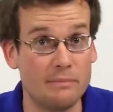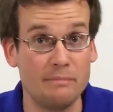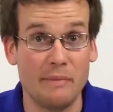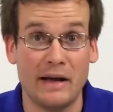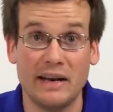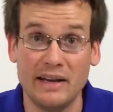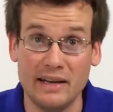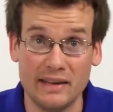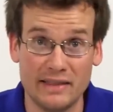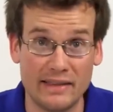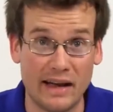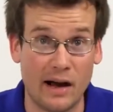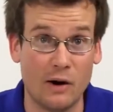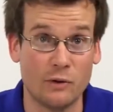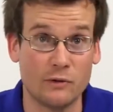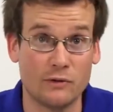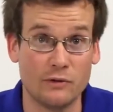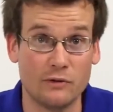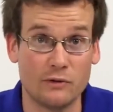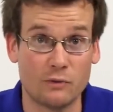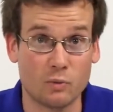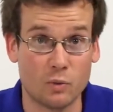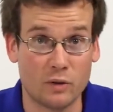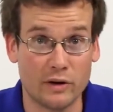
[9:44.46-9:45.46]
many
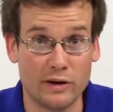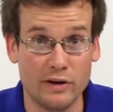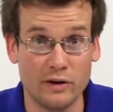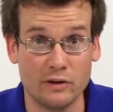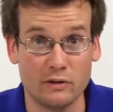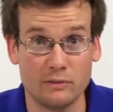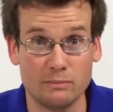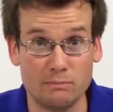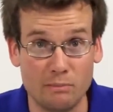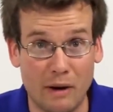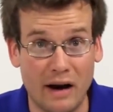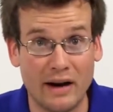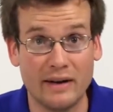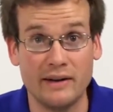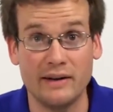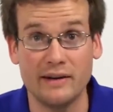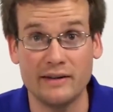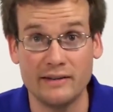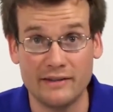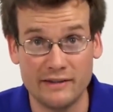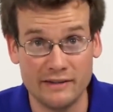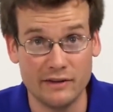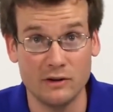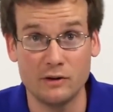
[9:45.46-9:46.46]
thousands were killed
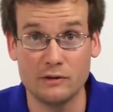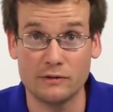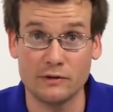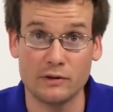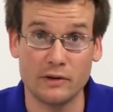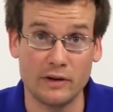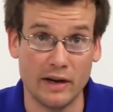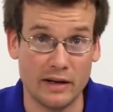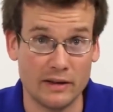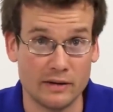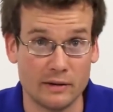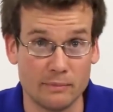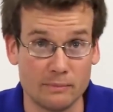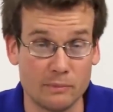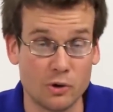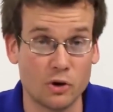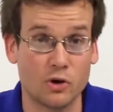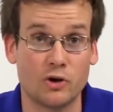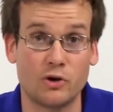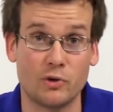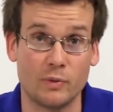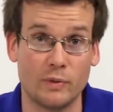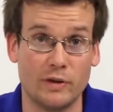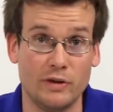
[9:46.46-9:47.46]
mining silver and the
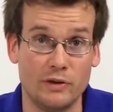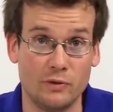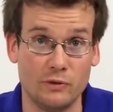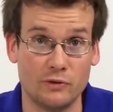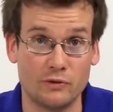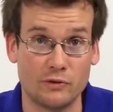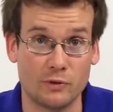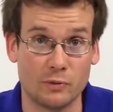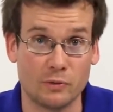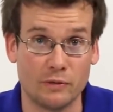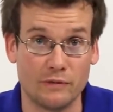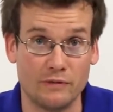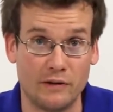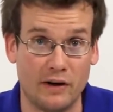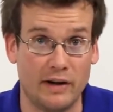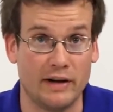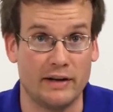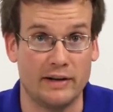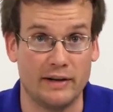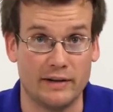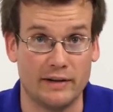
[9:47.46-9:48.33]
mercury used to refine